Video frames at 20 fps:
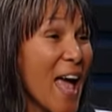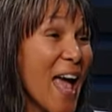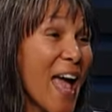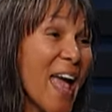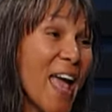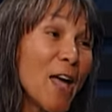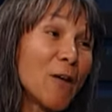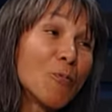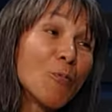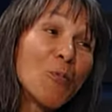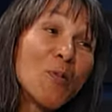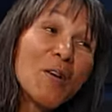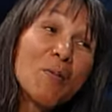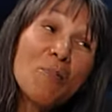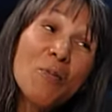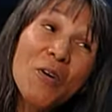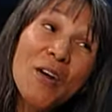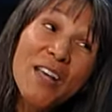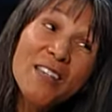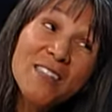Mm. And we
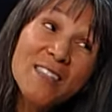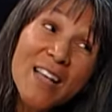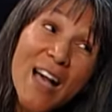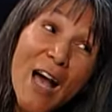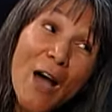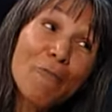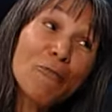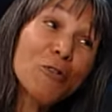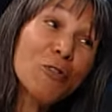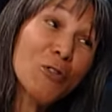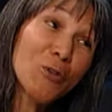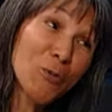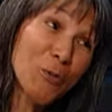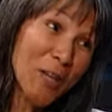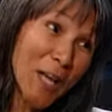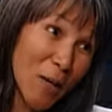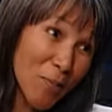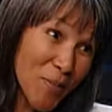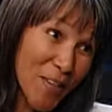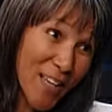praise God for
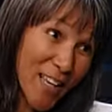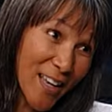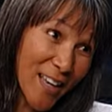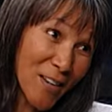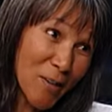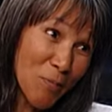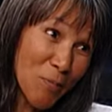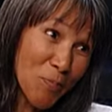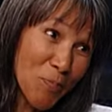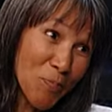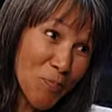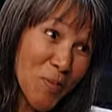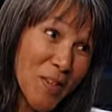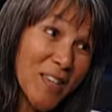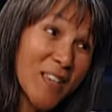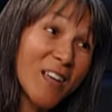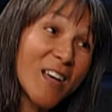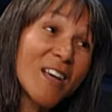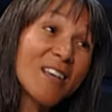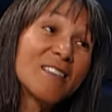3ABN
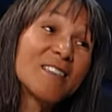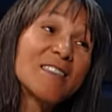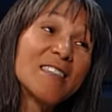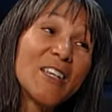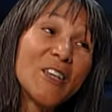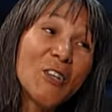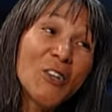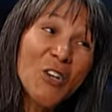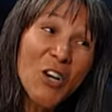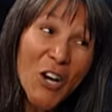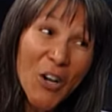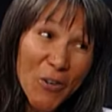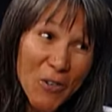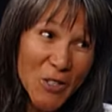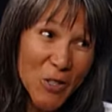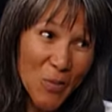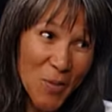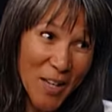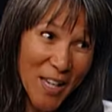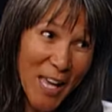because the
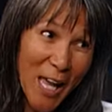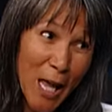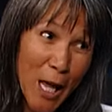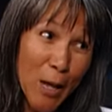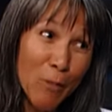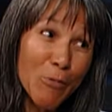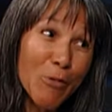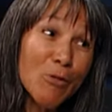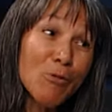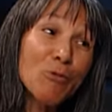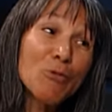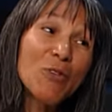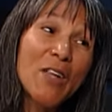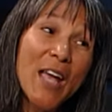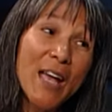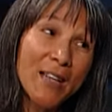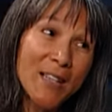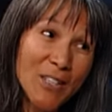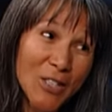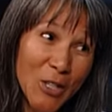encouragement came through
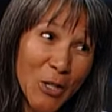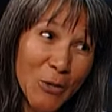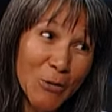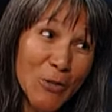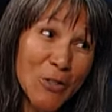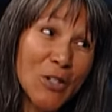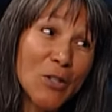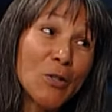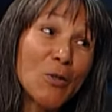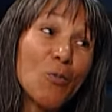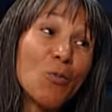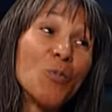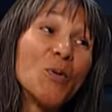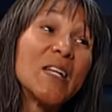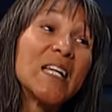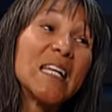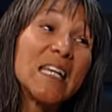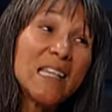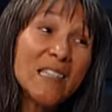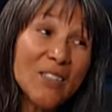Danny Shelton
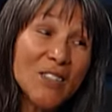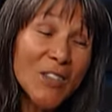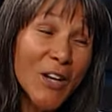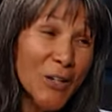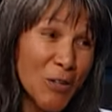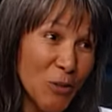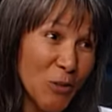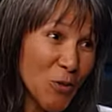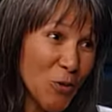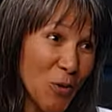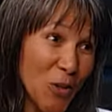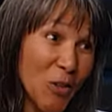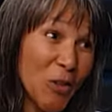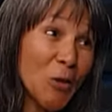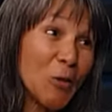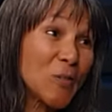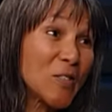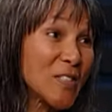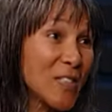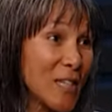when he started doing
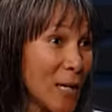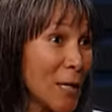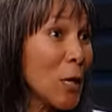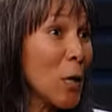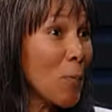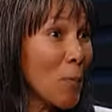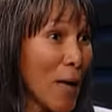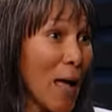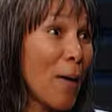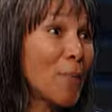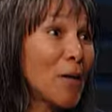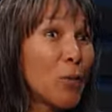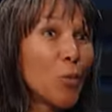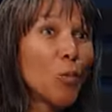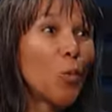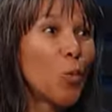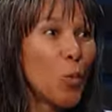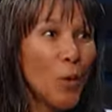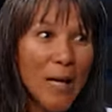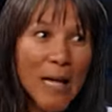those Ten Commandment
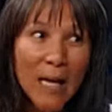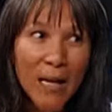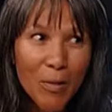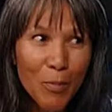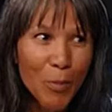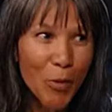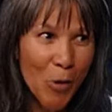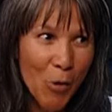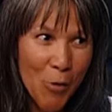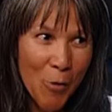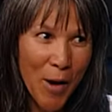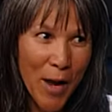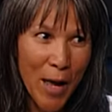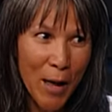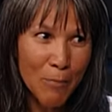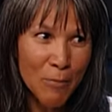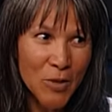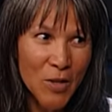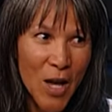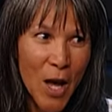week
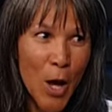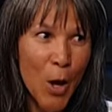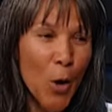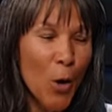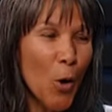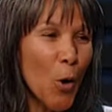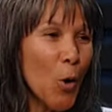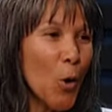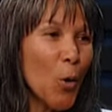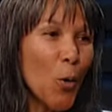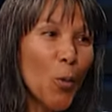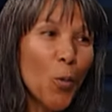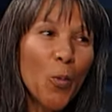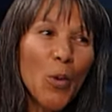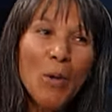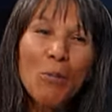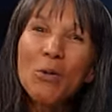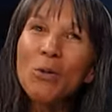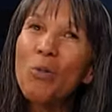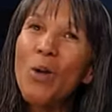programs. Yes.
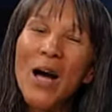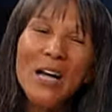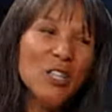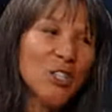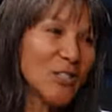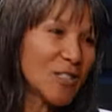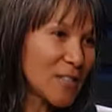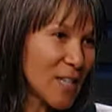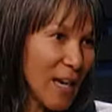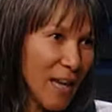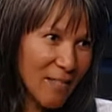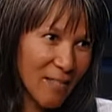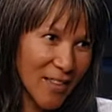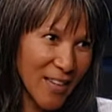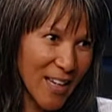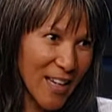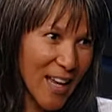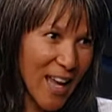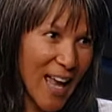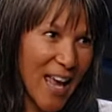We would watch
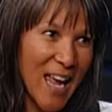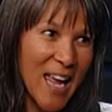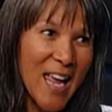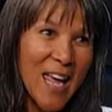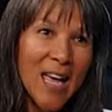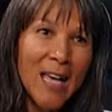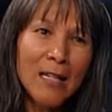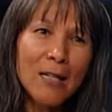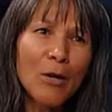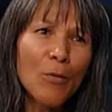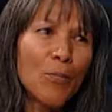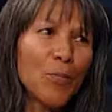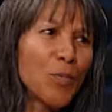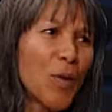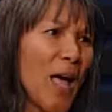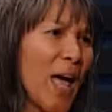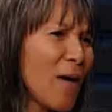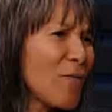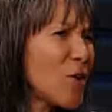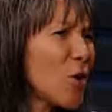intently and
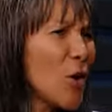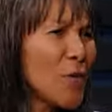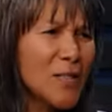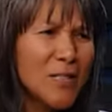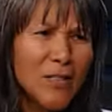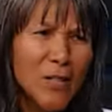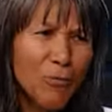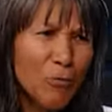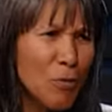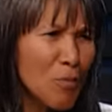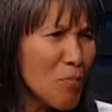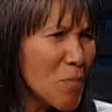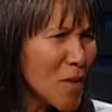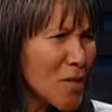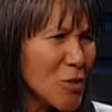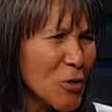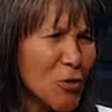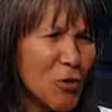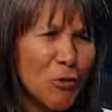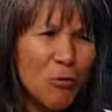having all these different
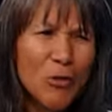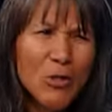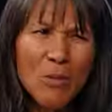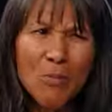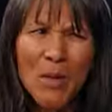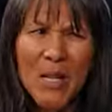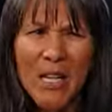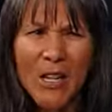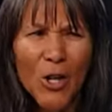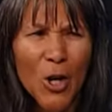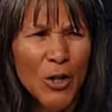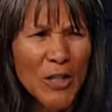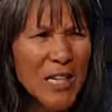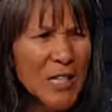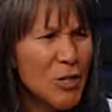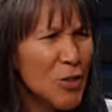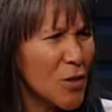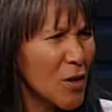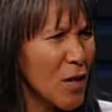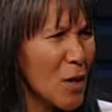ministers speaking on
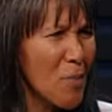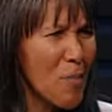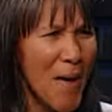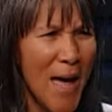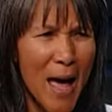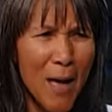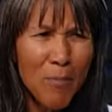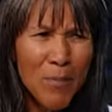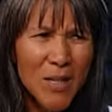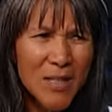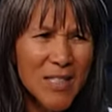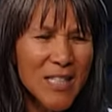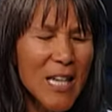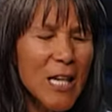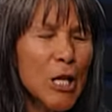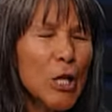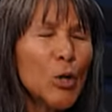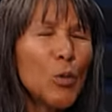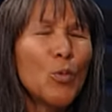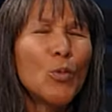each of the commandments,
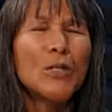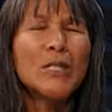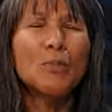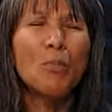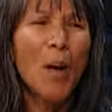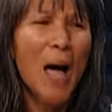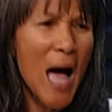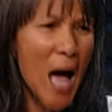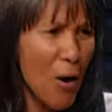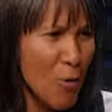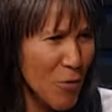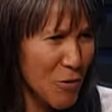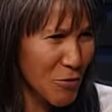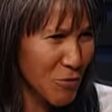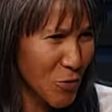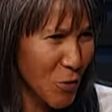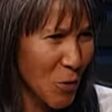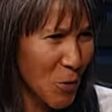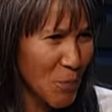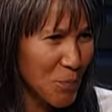it was
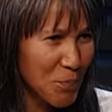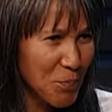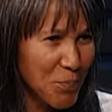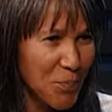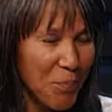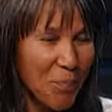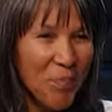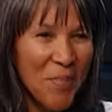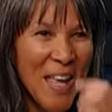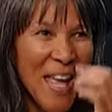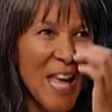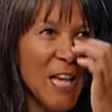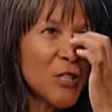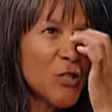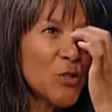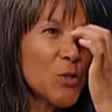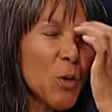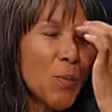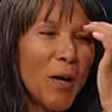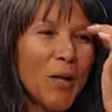powerful. And
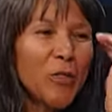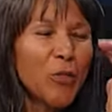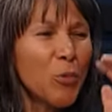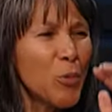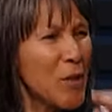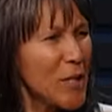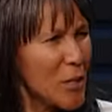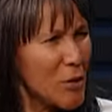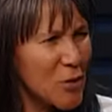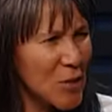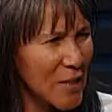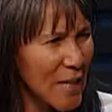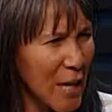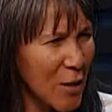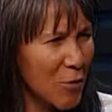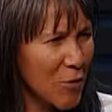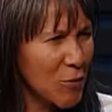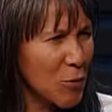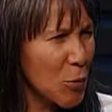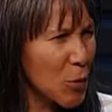so about three years
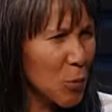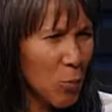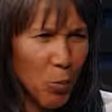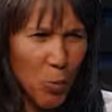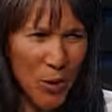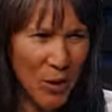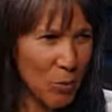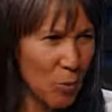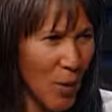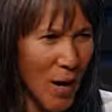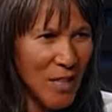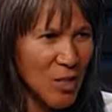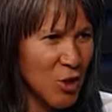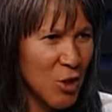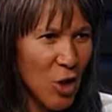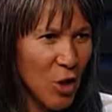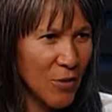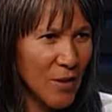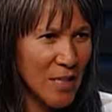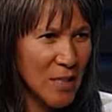later, after we had
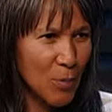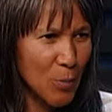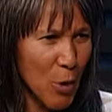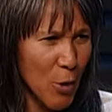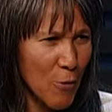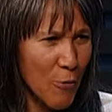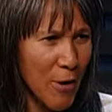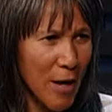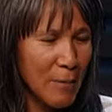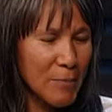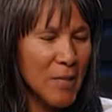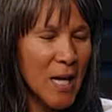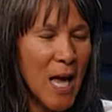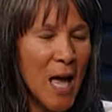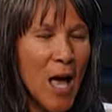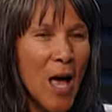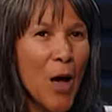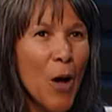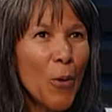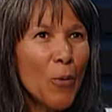watched all these programs,
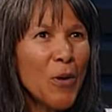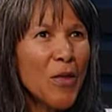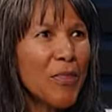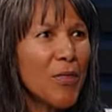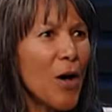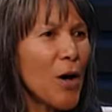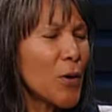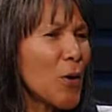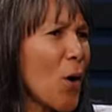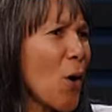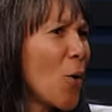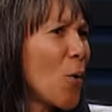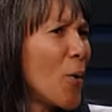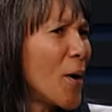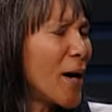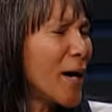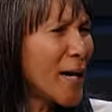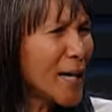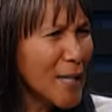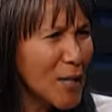we thought, oh,
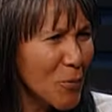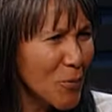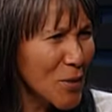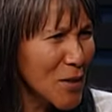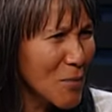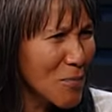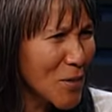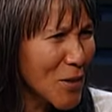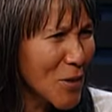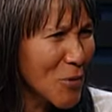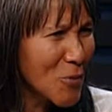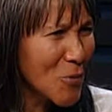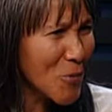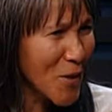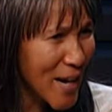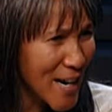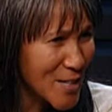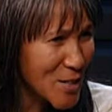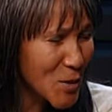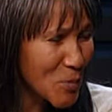honey, wouldn't it be
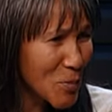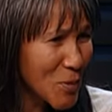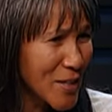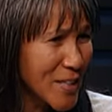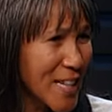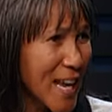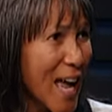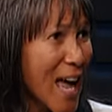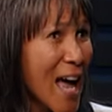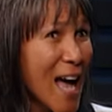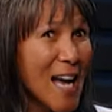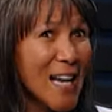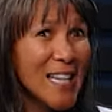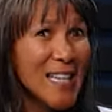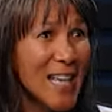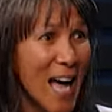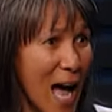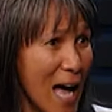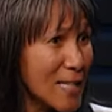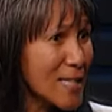great to put
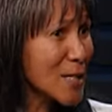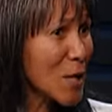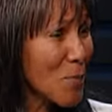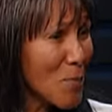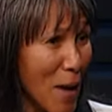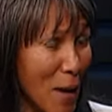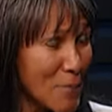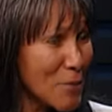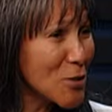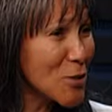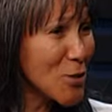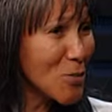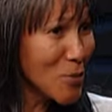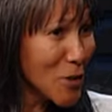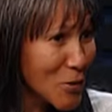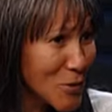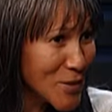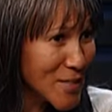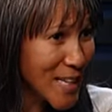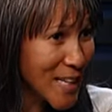God's commandments to
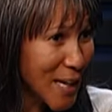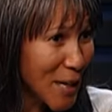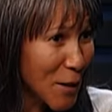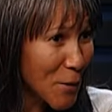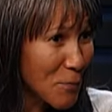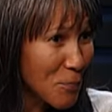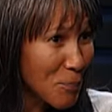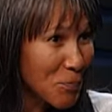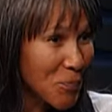music?